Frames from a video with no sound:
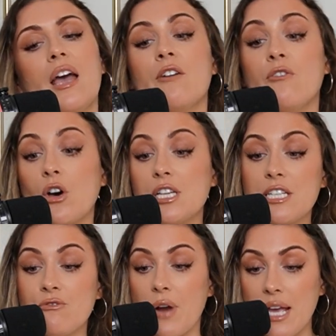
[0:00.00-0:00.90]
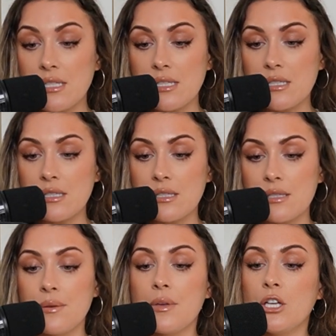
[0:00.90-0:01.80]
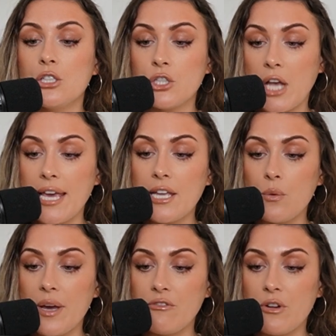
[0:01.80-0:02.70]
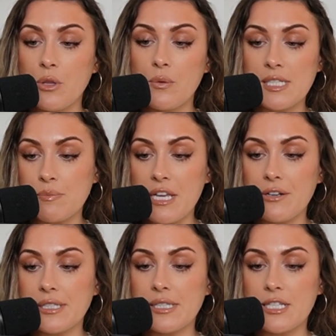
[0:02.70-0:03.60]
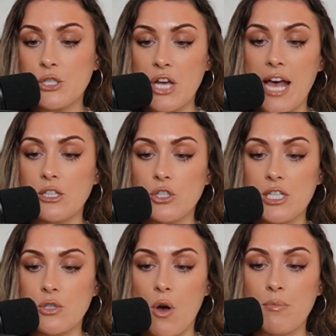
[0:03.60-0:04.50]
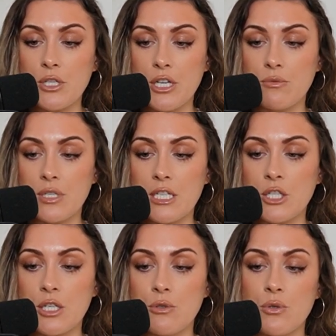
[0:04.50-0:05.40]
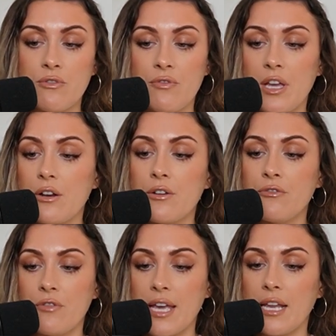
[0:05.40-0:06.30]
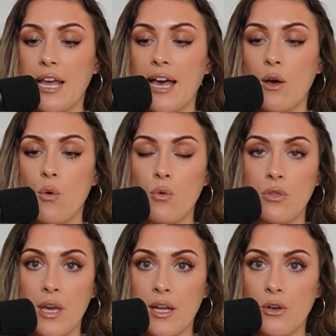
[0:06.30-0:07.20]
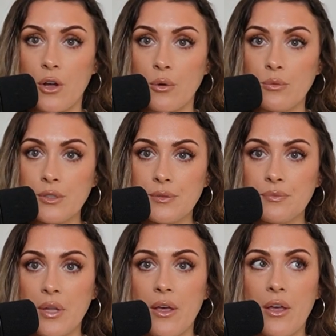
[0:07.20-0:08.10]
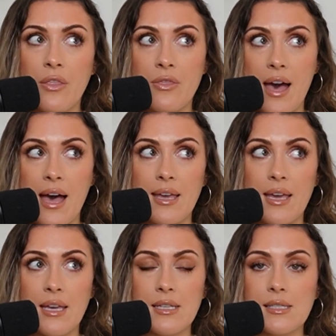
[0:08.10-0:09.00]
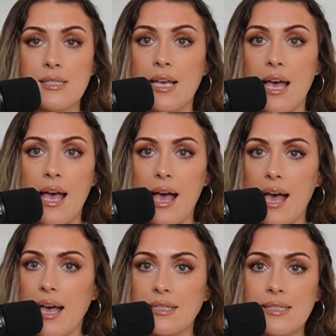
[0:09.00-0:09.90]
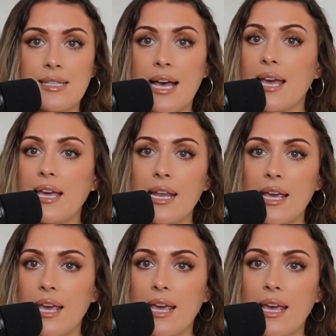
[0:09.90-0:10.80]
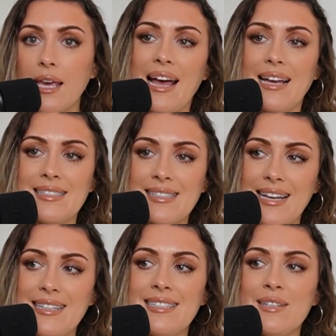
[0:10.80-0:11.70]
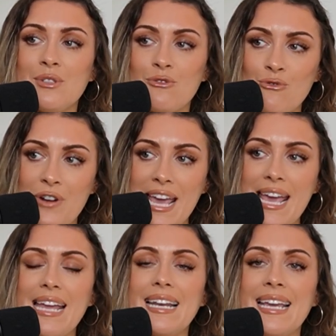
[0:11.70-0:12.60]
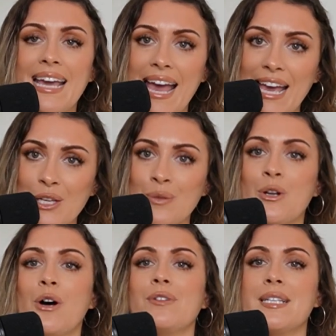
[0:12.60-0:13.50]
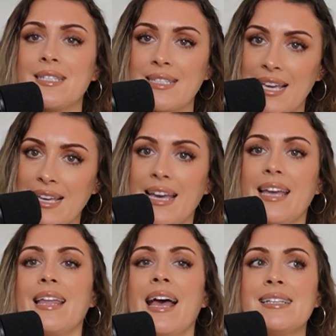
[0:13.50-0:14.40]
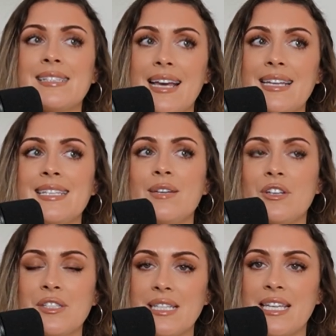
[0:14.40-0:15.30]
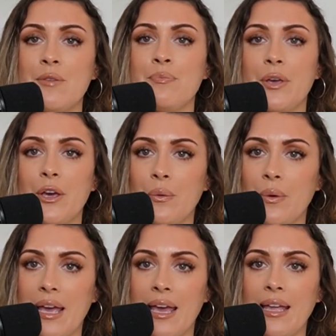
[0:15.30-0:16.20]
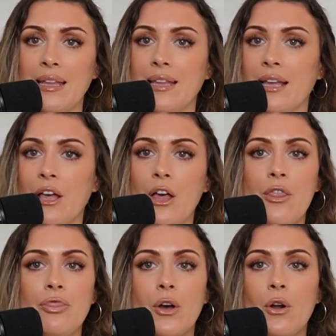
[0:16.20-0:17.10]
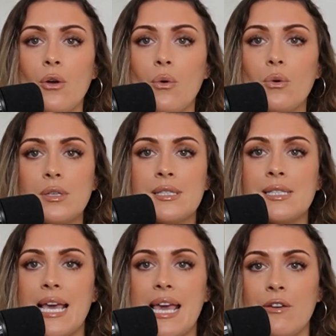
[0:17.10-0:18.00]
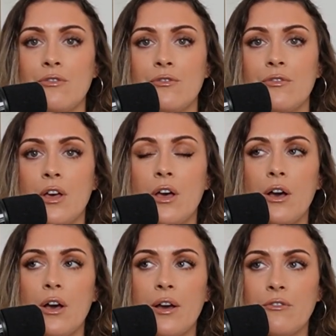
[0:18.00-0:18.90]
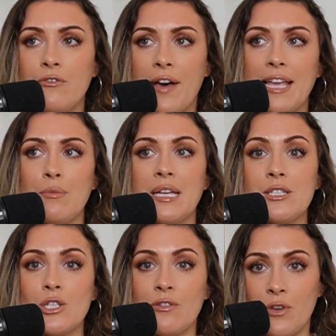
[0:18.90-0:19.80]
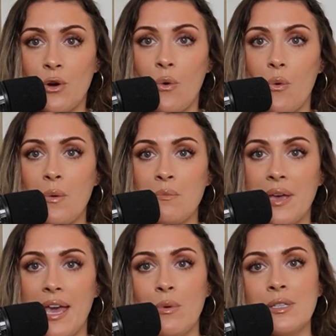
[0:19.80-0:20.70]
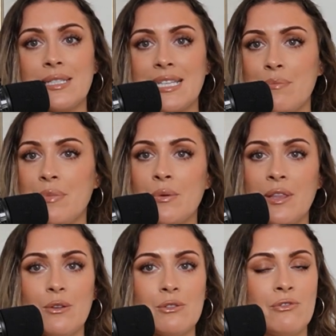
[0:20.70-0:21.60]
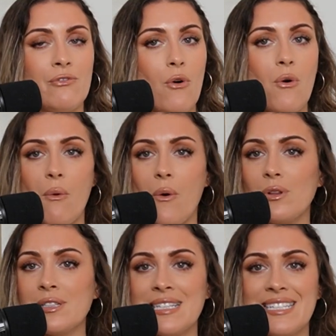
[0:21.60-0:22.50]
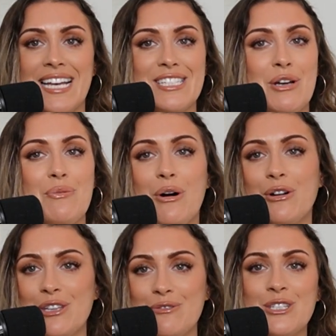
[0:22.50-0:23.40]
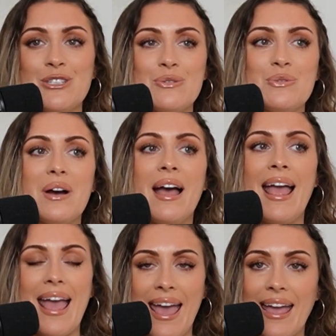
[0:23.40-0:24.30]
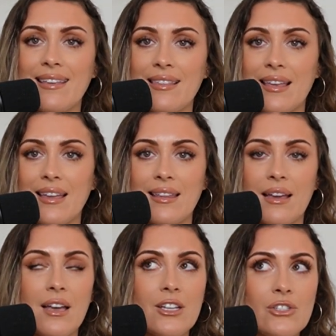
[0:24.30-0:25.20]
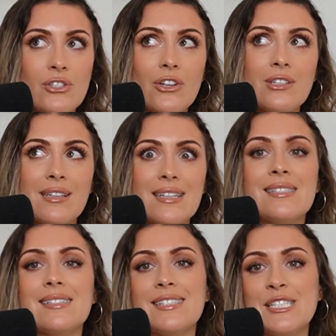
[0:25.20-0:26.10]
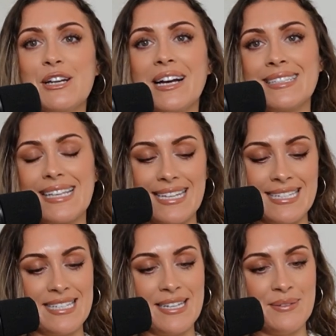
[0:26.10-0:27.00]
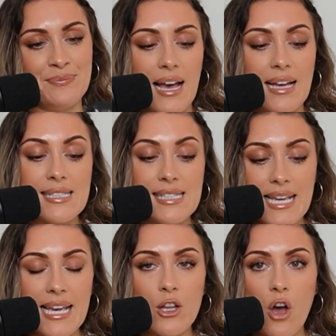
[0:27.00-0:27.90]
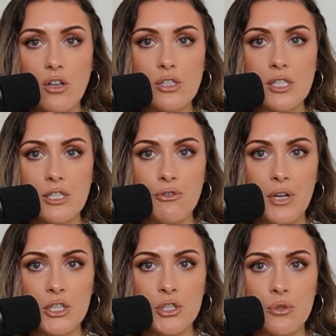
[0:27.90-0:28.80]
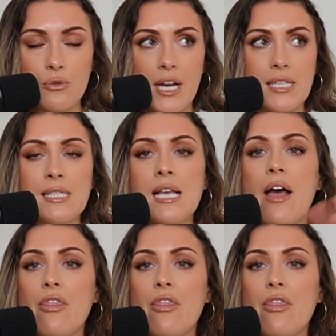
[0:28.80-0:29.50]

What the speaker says: Avoiding risks, shying away from new experiences, challenges or opportunities due to a fear of failure or the unknown. That is anxiety. Anxiety will really get you not risk-taking. Anxiety wants to keep you in the close, safe confinement of your home. It wants to keep you in those four walls and it doesn't want you to do anything. Don't listen to your anxiety. Seeking constant reassurance.